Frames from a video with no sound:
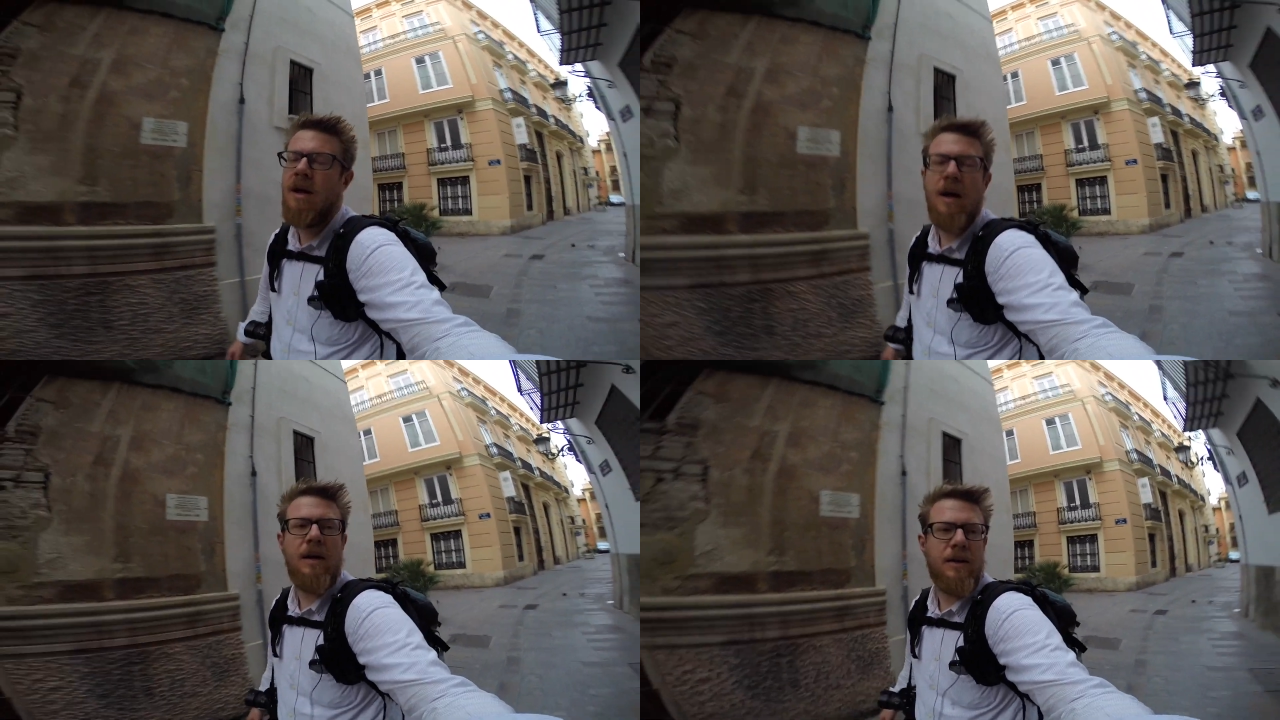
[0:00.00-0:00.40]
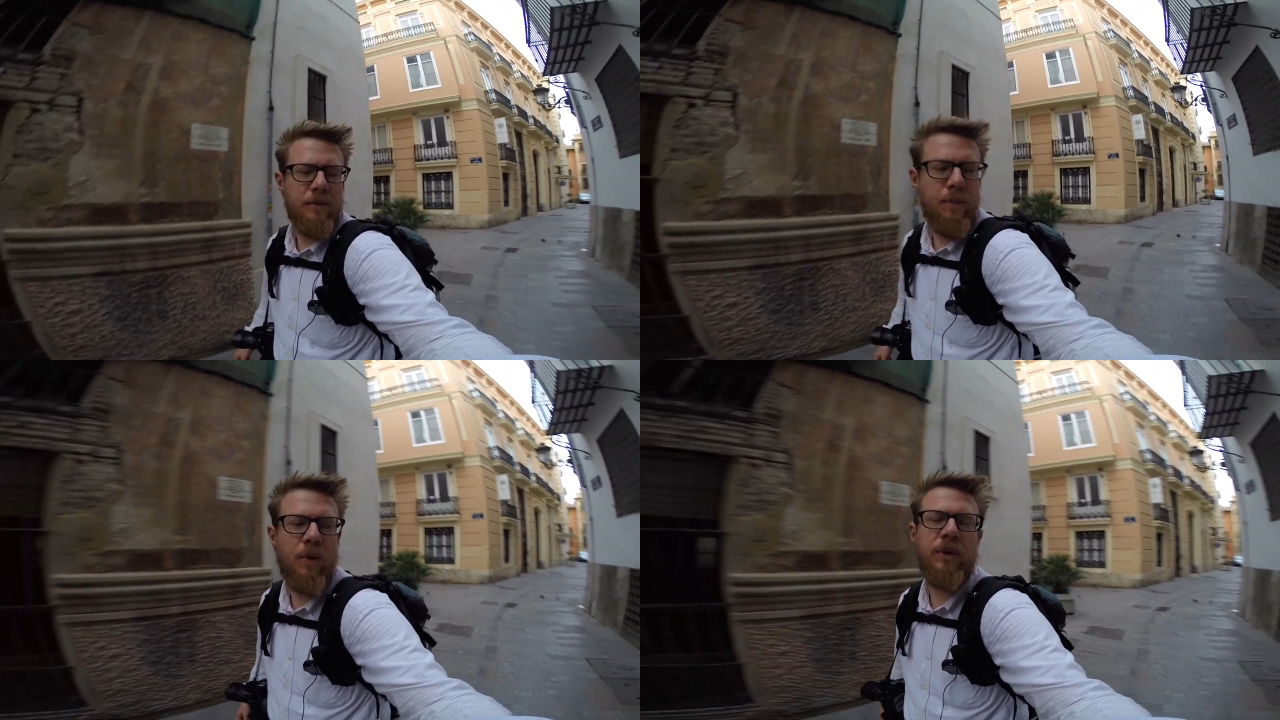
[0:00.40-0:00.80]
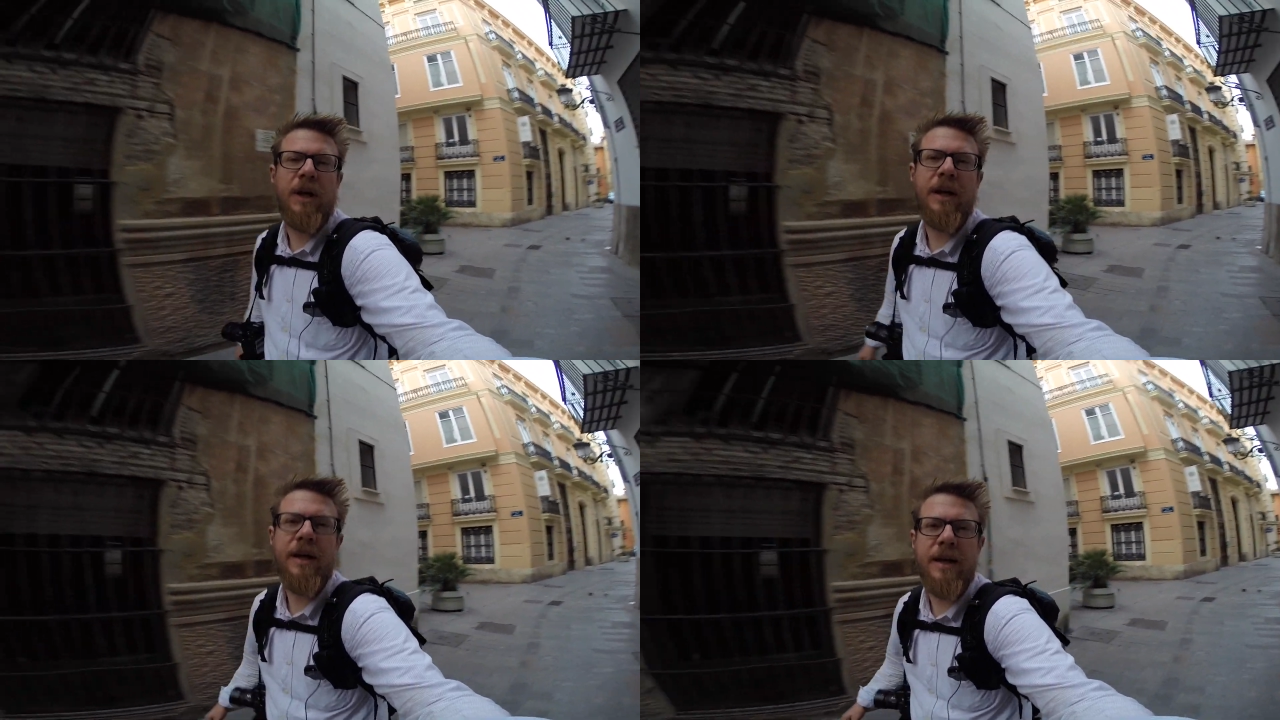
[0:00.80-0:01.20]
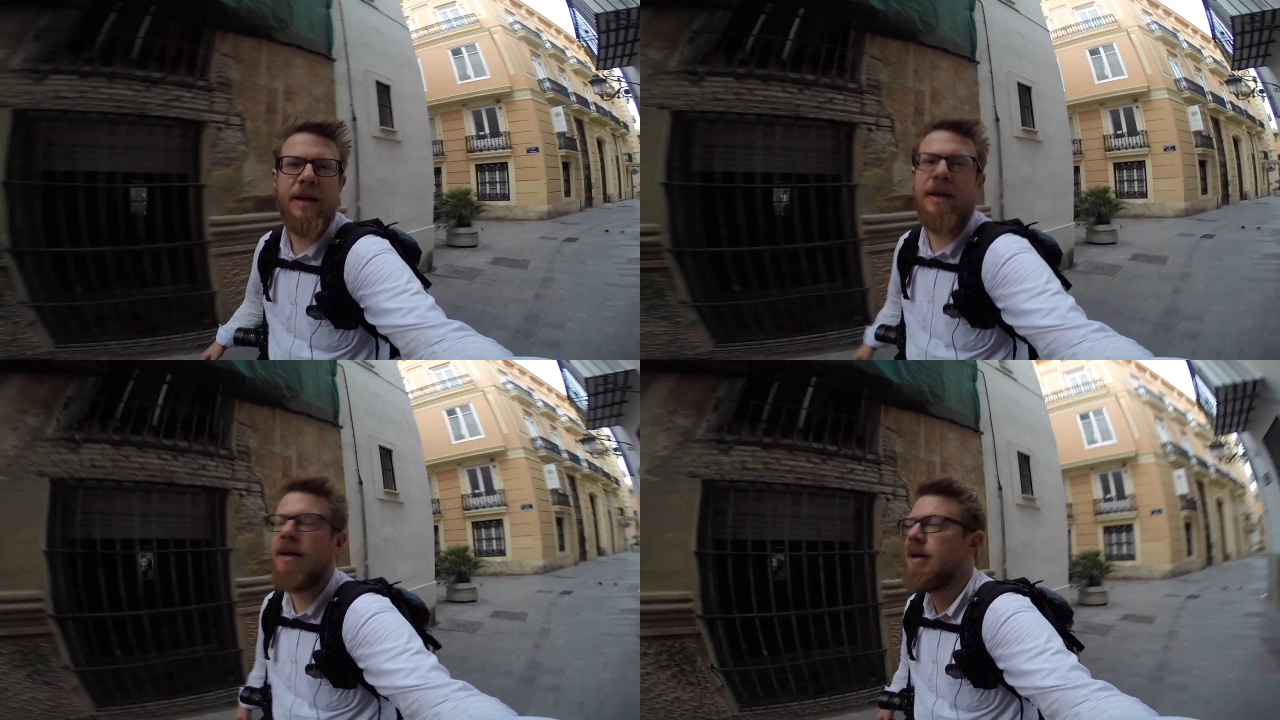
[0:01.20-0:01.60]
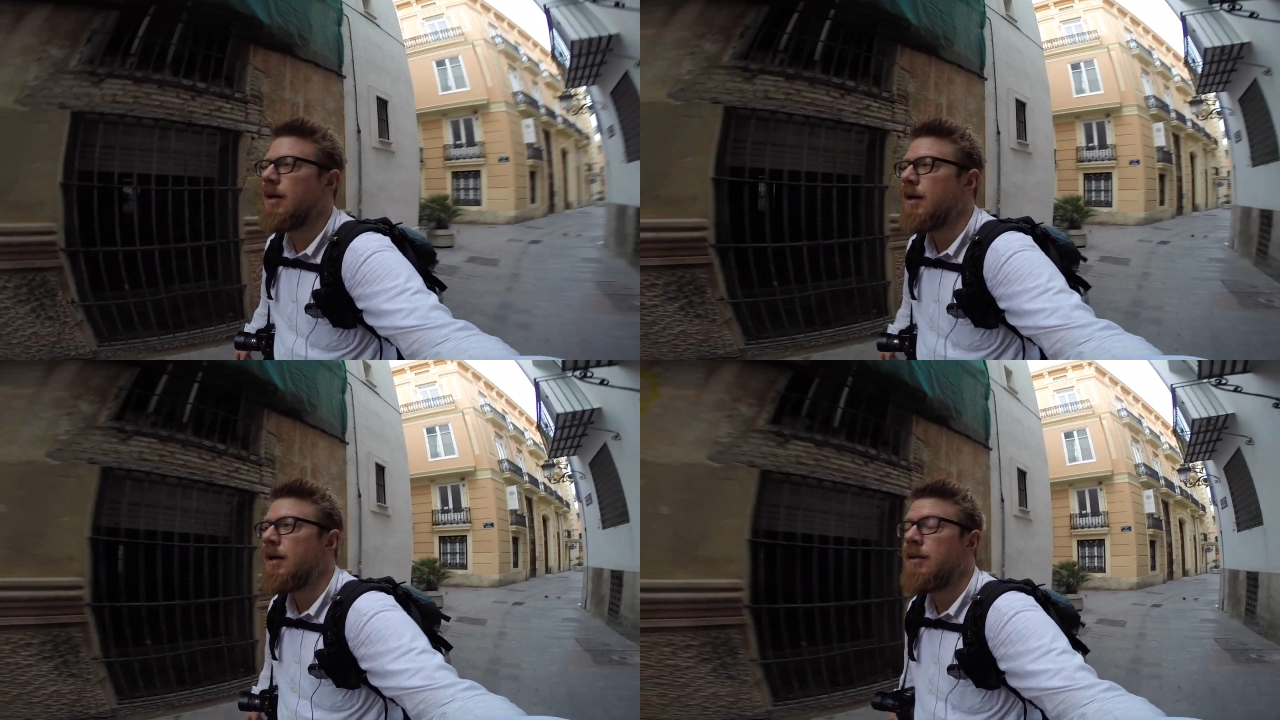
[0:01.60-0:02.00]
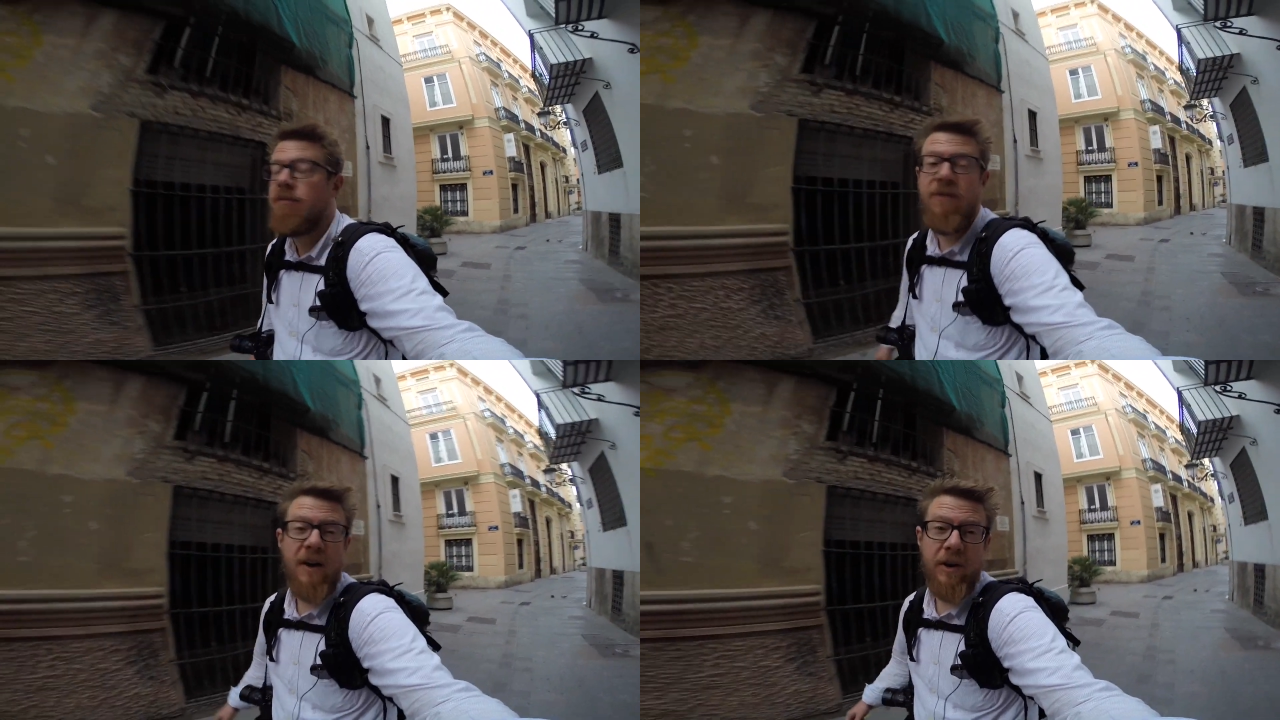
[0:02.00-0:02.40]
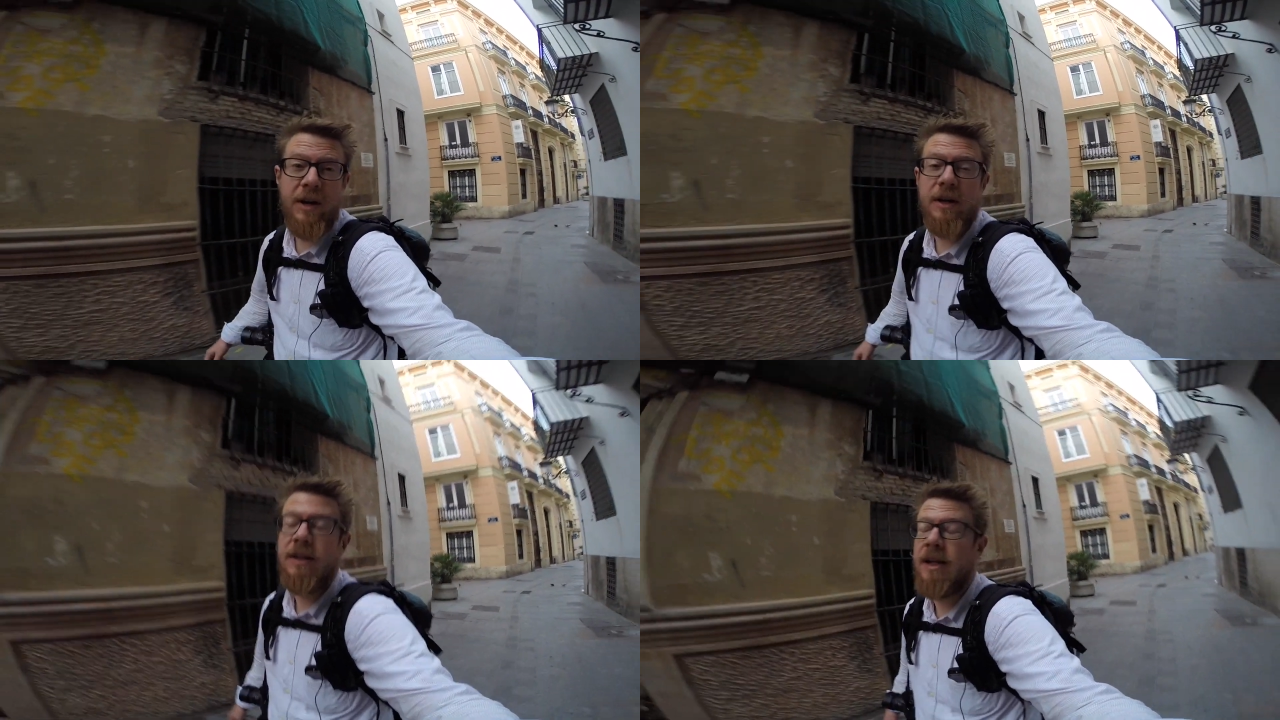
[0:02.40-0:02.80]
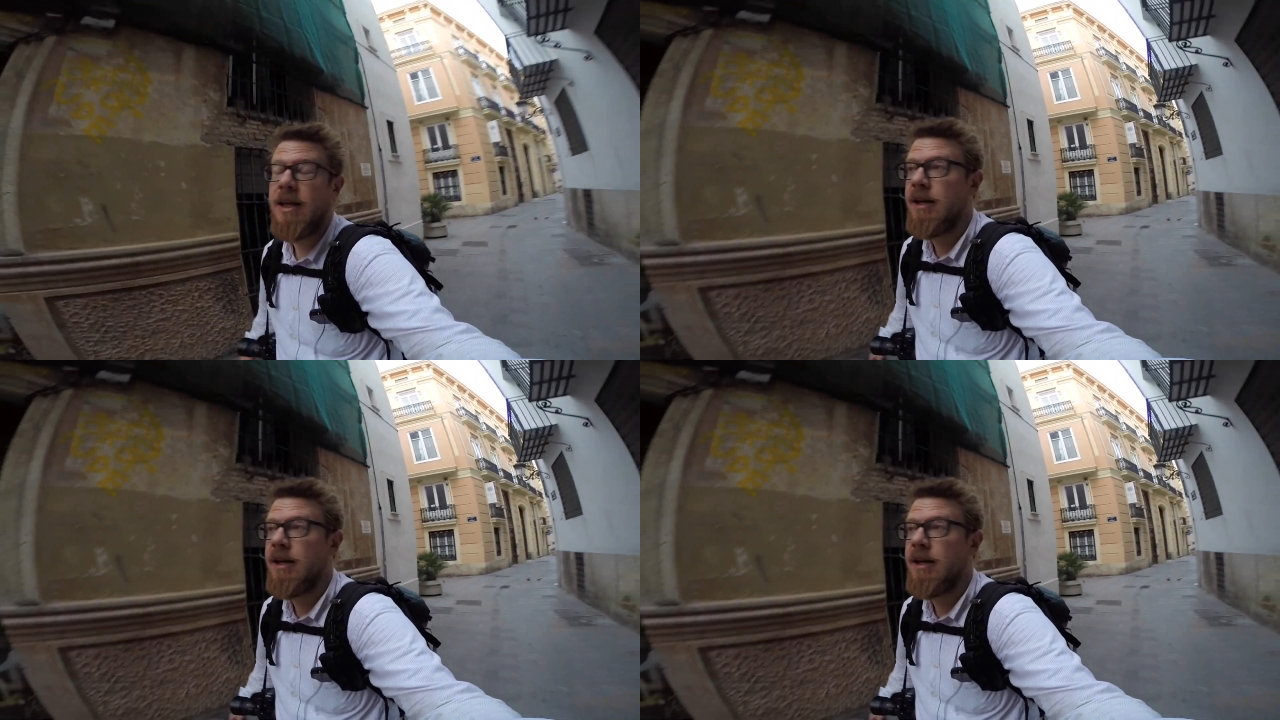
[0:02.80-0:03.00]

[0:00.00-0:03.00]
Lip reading: Good morning. Very early.